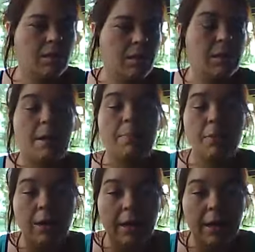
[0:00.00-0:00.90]

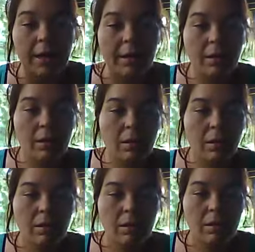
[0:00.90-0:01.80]
separated
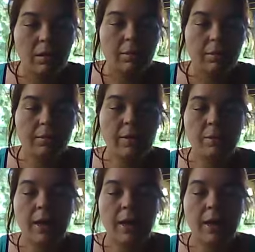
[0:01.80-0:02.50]
from